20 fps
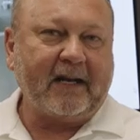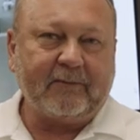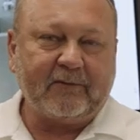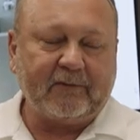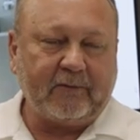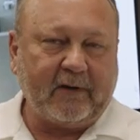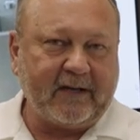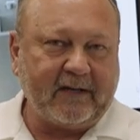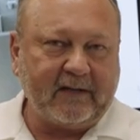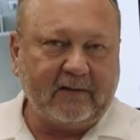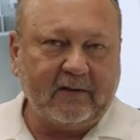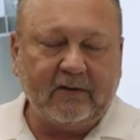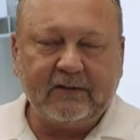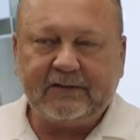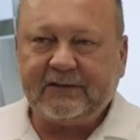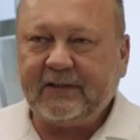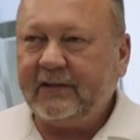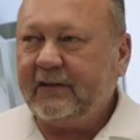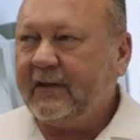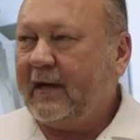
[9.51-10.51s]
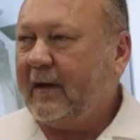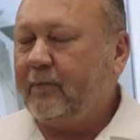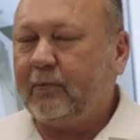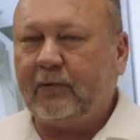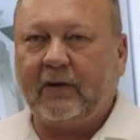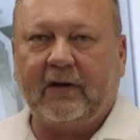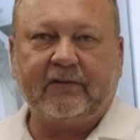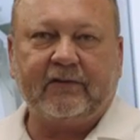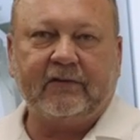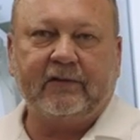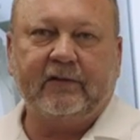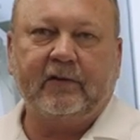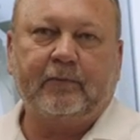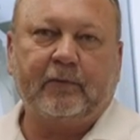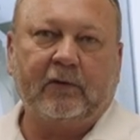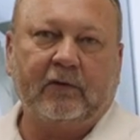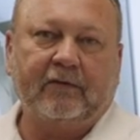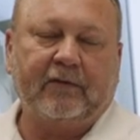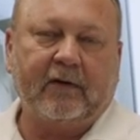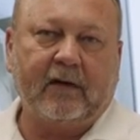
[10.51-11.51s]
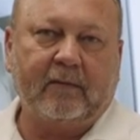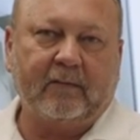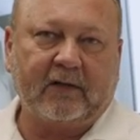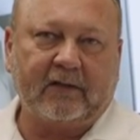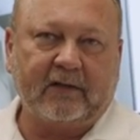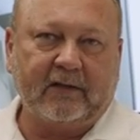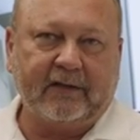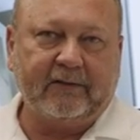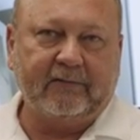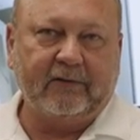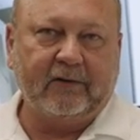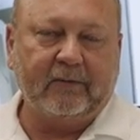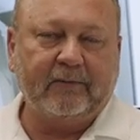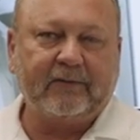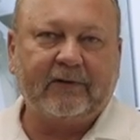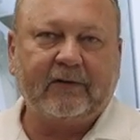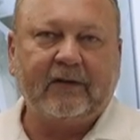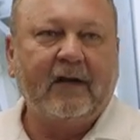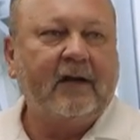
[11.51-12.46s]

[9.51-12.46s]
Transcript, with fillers: name is Randy Losi. I'm president of ProPharma Clean Rooms.